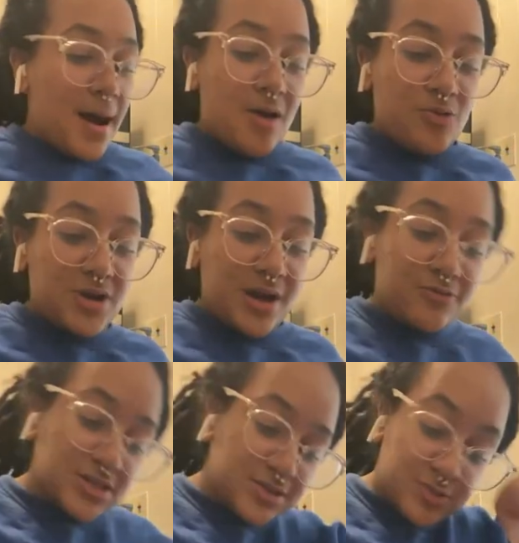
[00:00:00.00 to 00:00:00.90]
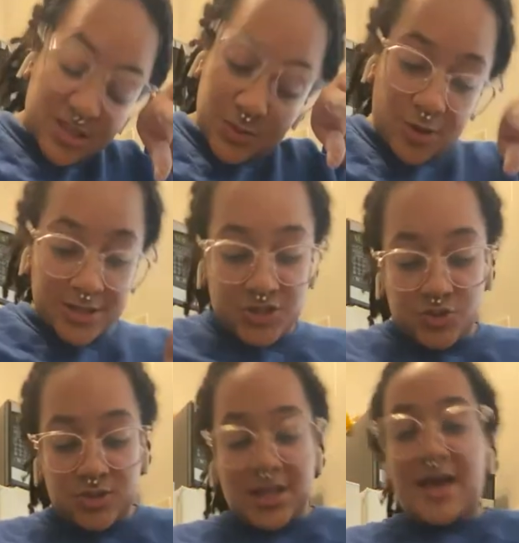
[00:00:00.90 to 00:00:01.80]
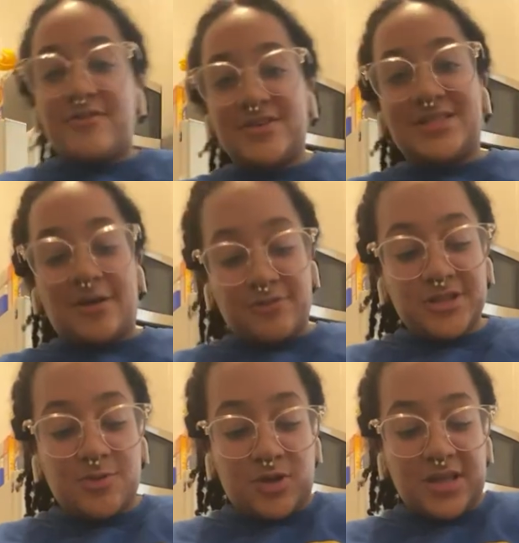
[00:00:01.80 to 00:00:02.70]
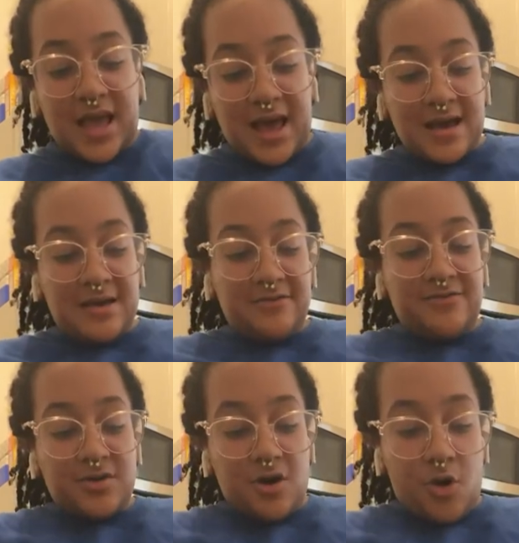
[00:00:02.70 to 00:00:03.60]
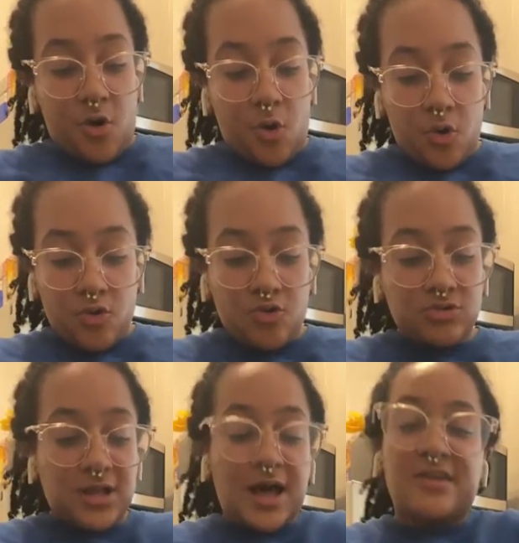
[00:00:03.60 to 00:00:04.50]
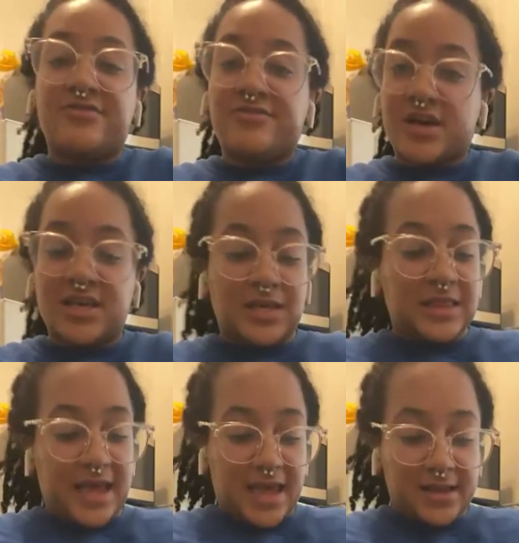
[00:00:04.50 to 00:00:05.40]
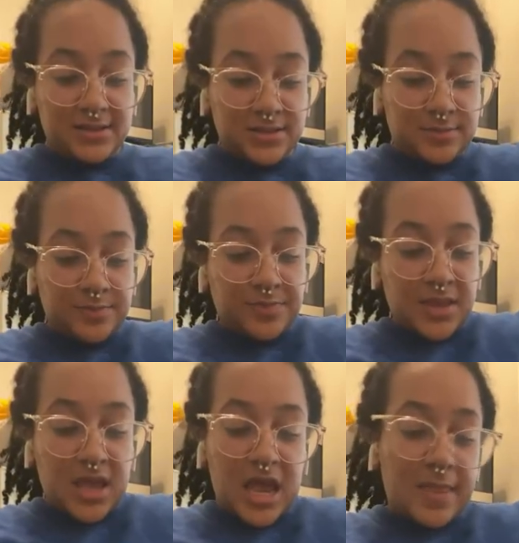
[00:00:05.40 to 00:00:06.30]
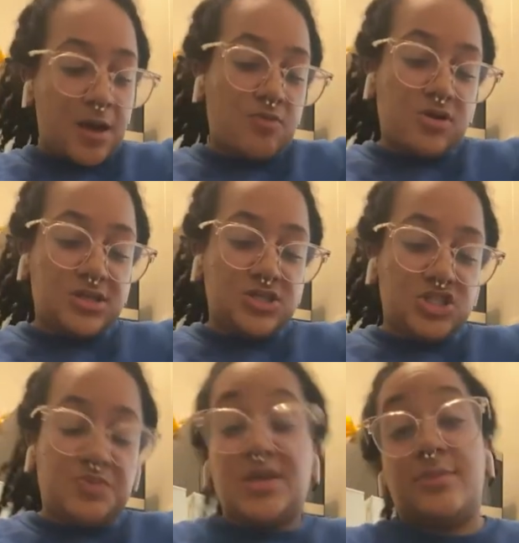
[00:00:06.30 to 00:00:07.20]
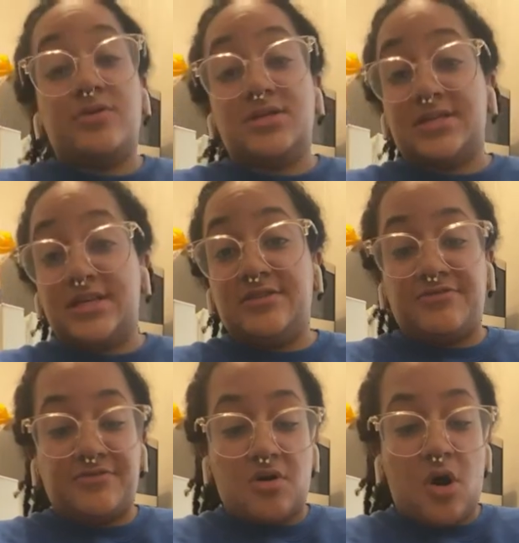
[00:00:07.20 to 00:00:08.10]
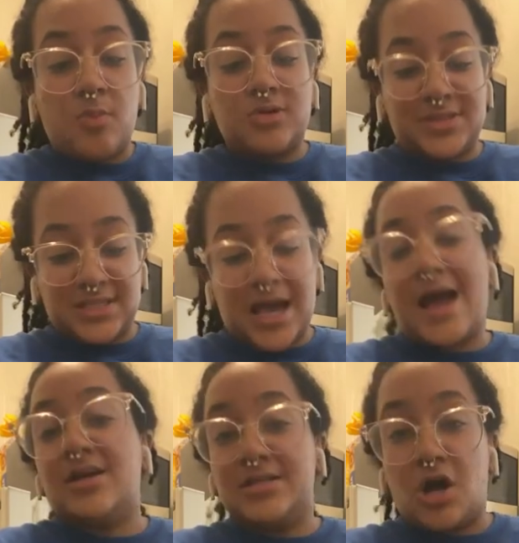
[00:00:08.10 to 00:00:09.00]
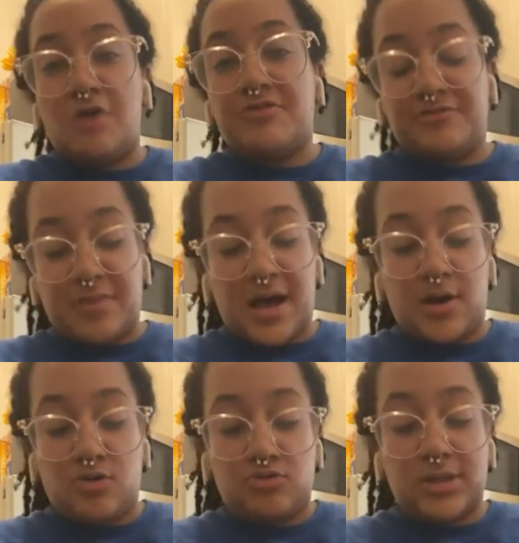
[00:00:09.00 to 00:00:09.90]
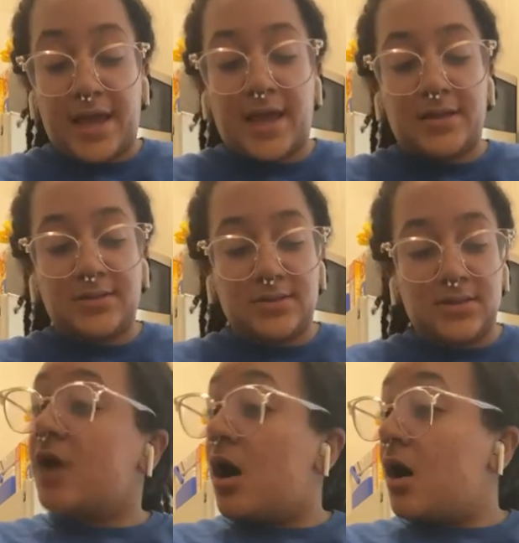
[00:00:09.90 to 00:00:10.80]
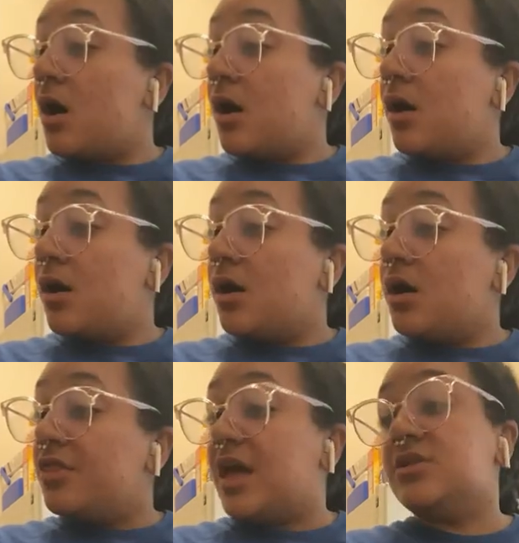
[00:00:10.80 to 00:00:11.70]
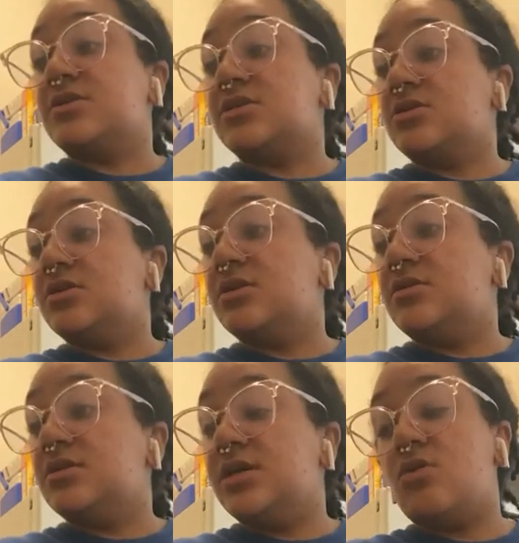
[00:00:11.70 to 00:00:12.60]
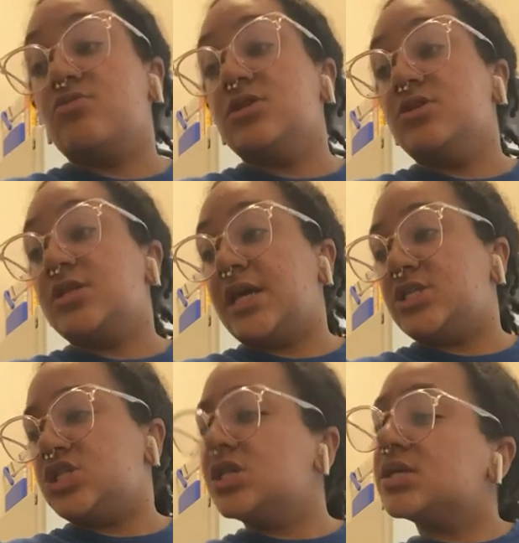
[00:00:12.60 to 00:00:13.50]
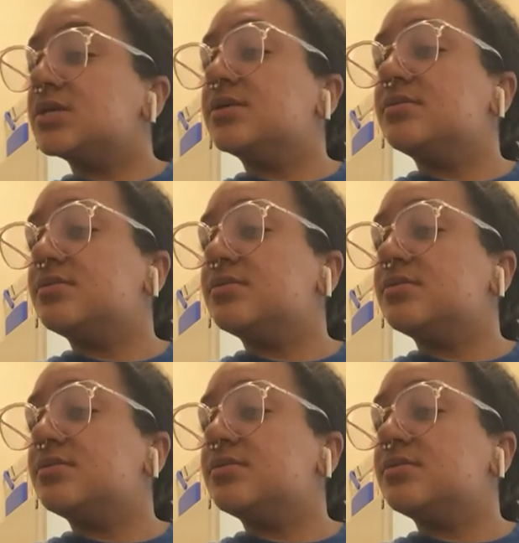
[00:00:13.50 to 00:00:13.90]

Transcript: what I really, really want to do in life is I really want to have a whole lot of fucking land. And I want to just be able to live almost entirely off of my own land. That looks good. It don't really look like chicken.